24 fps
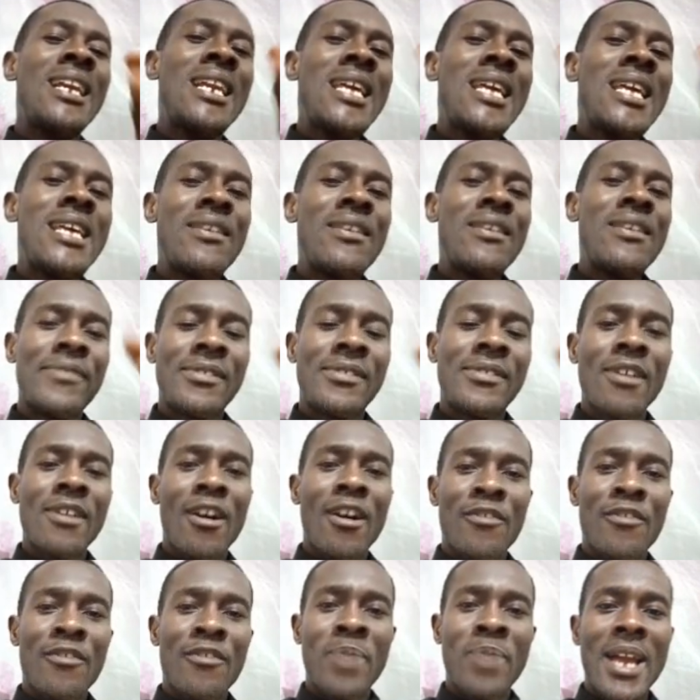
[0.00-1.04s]
Their
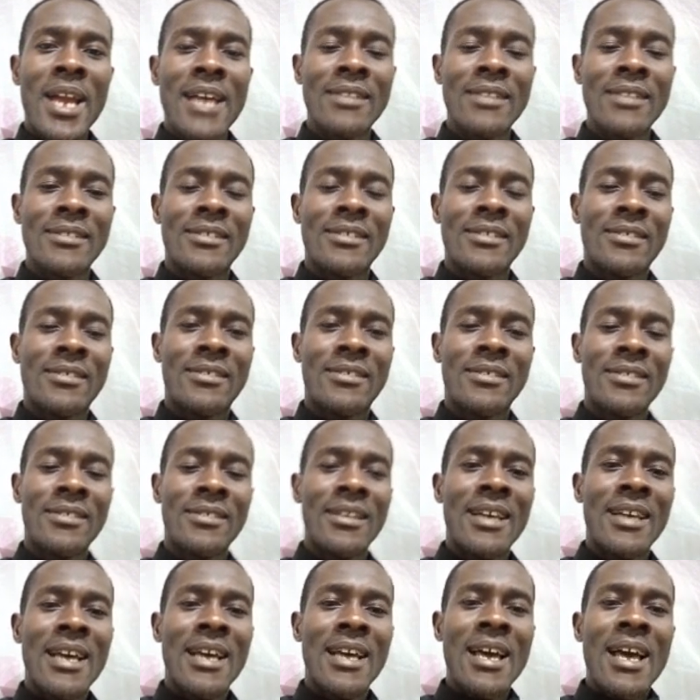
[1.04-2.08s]
leaves, and you know
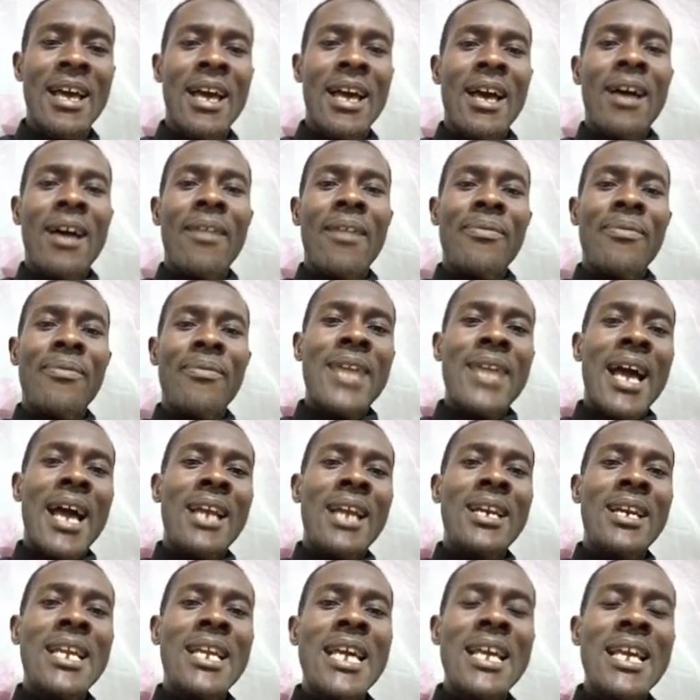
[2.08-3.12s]
when a leaf
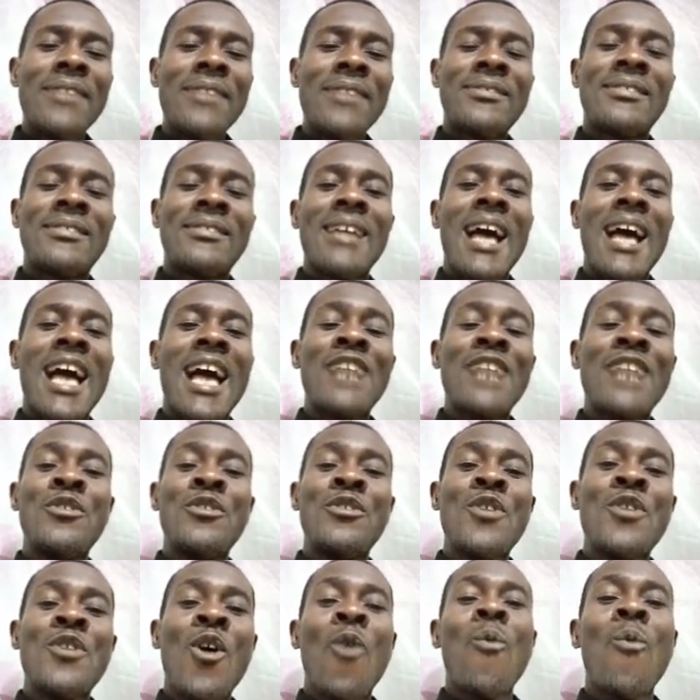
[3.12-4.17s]
is attacked,
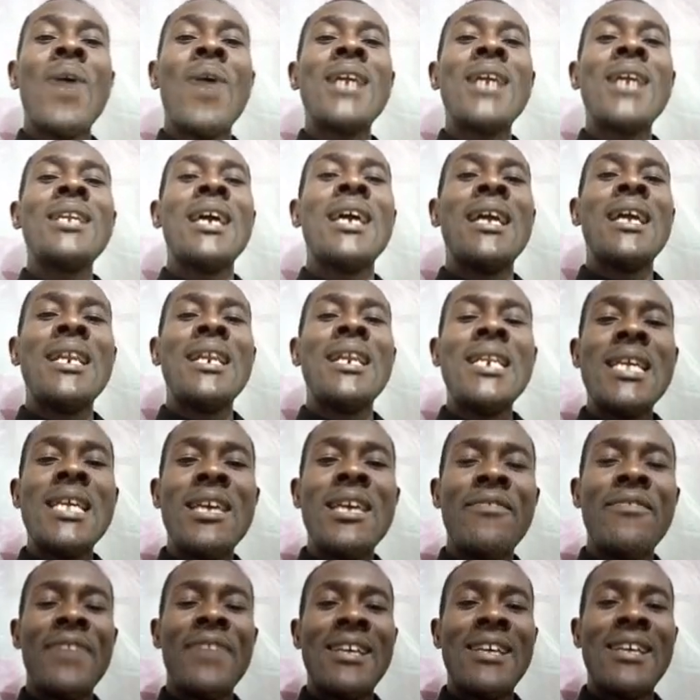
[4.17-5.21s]
the main
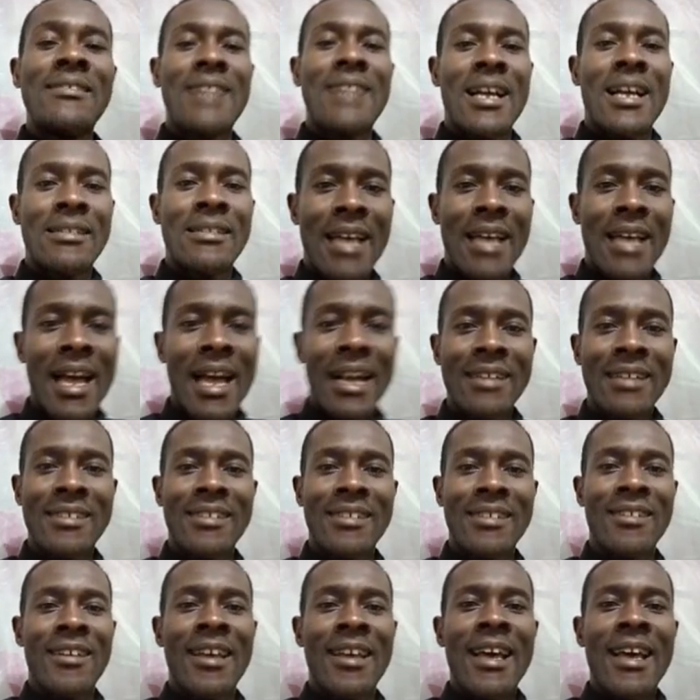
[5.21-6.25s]
effect to that plant is
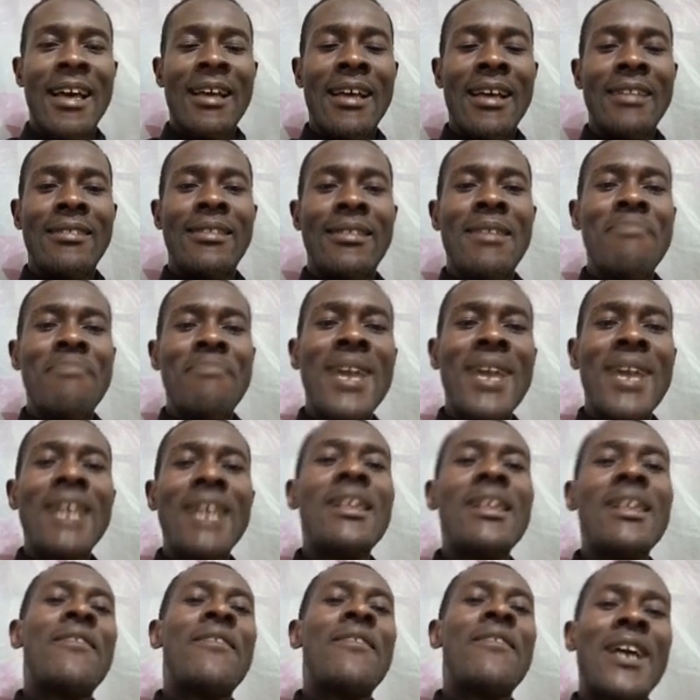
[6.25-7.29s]
that it will lose its
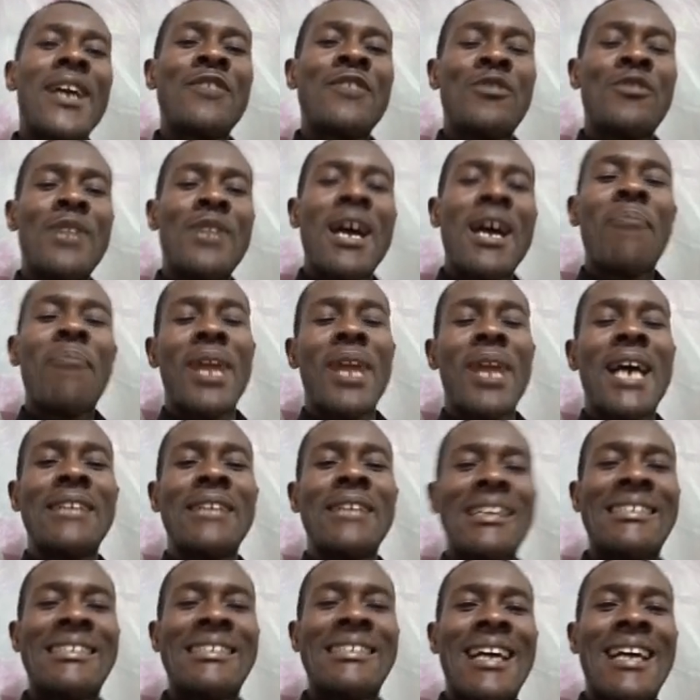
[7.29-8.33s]

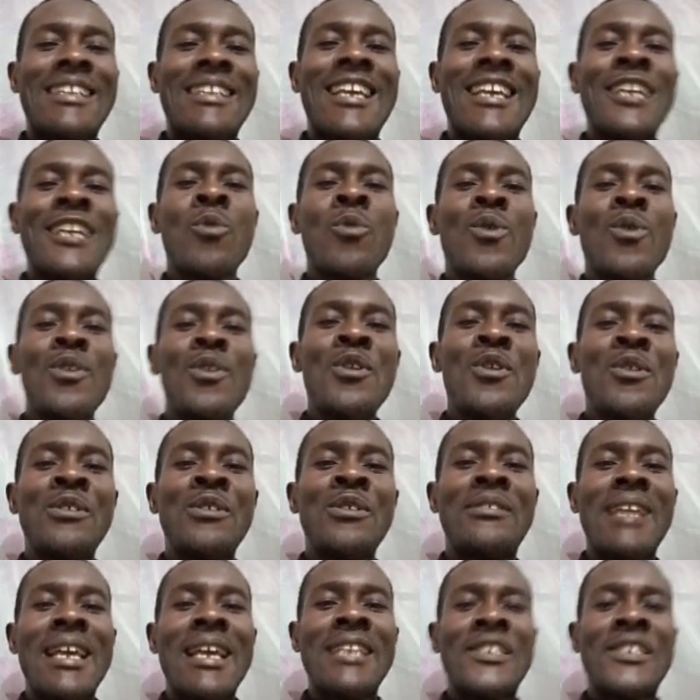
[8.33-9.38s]
photosynthetic ability.
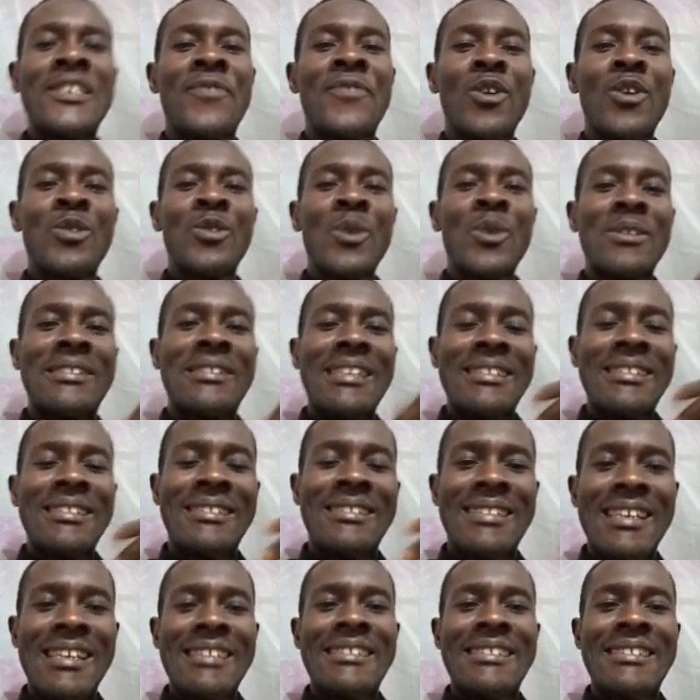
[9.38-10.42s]
It will
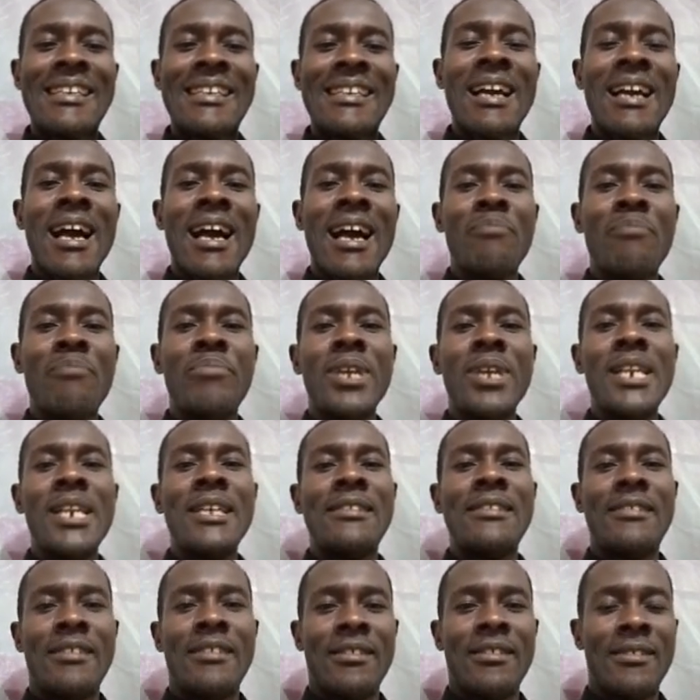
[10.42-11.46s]
no longer
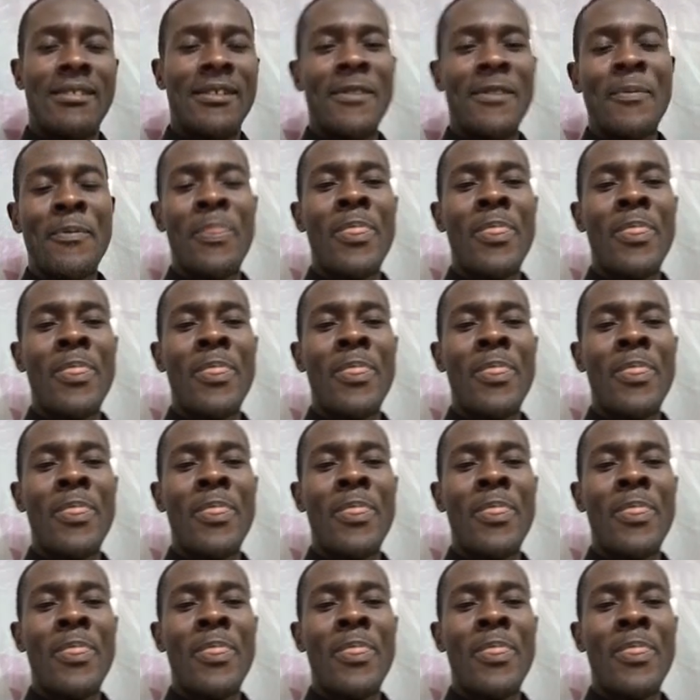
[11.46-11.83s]
manufacture